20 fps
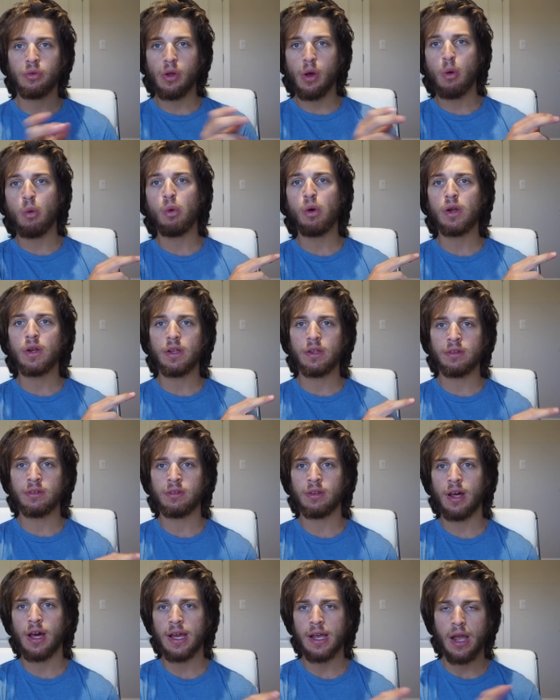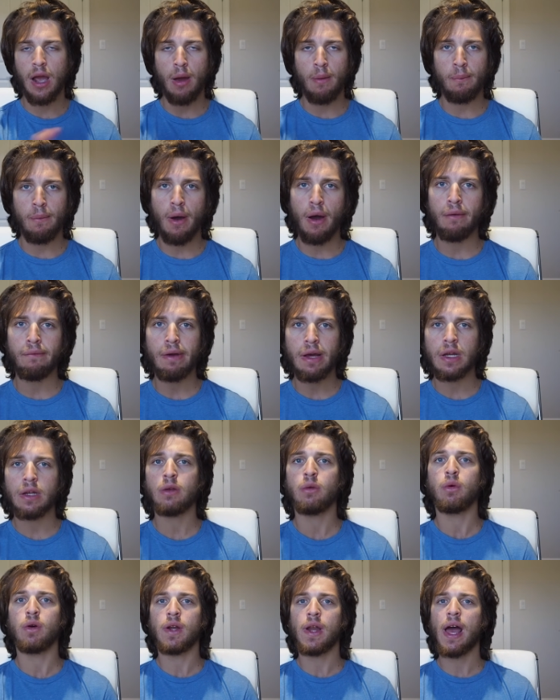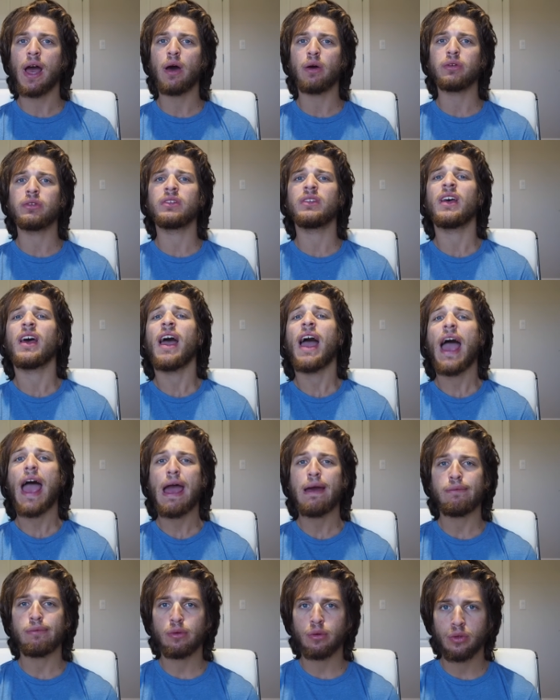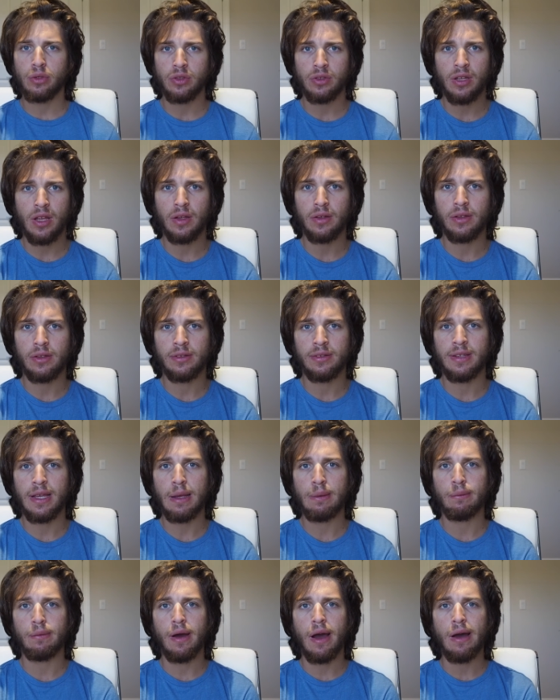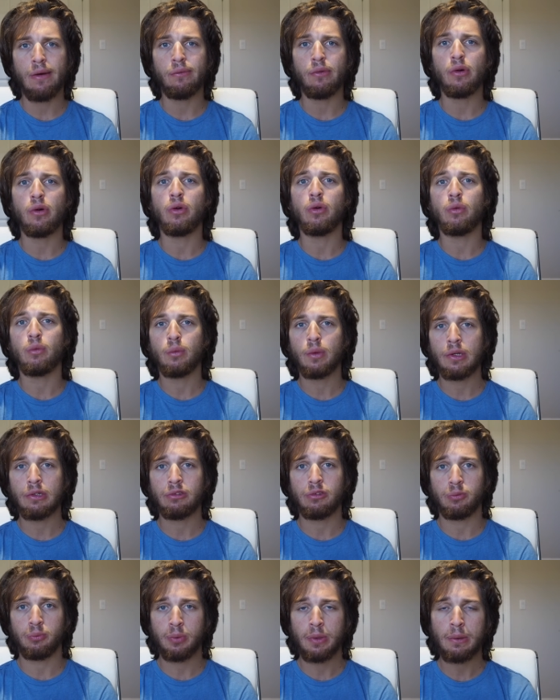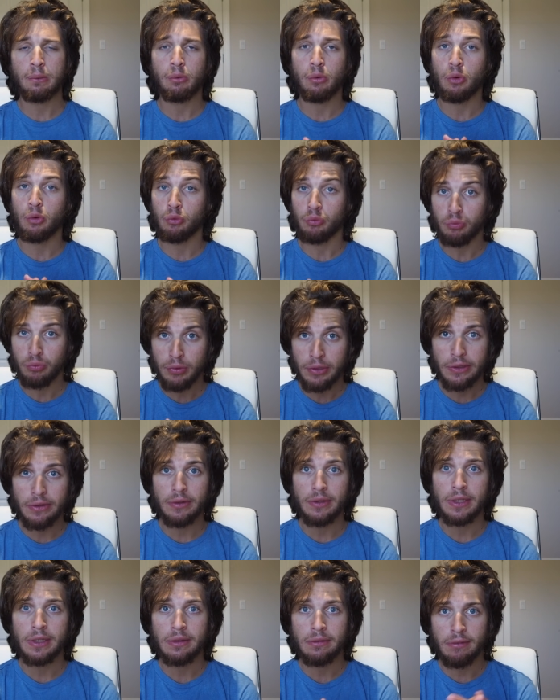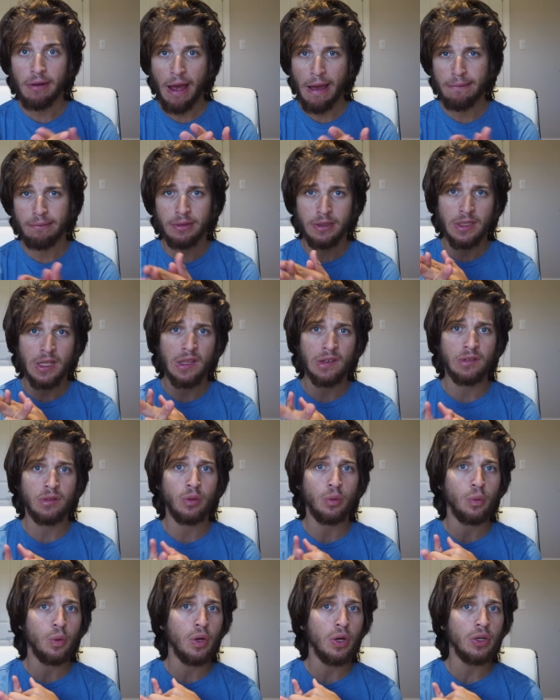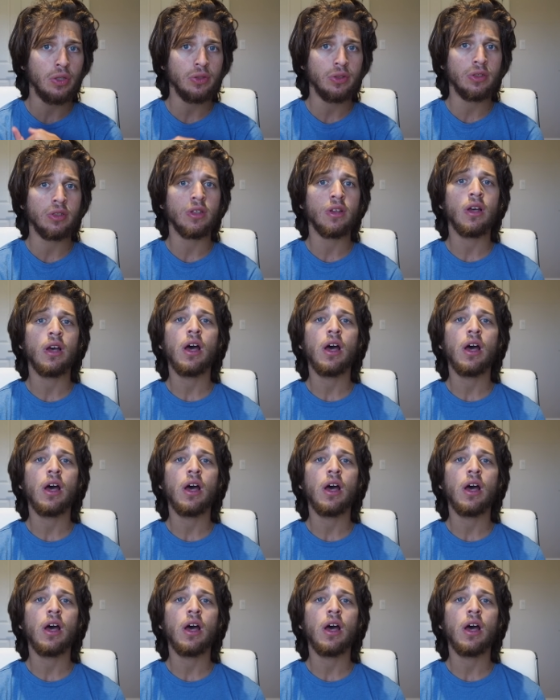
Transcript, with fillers: no one is like above anyone else. Everyone's on the same level, which people really gravitate towards.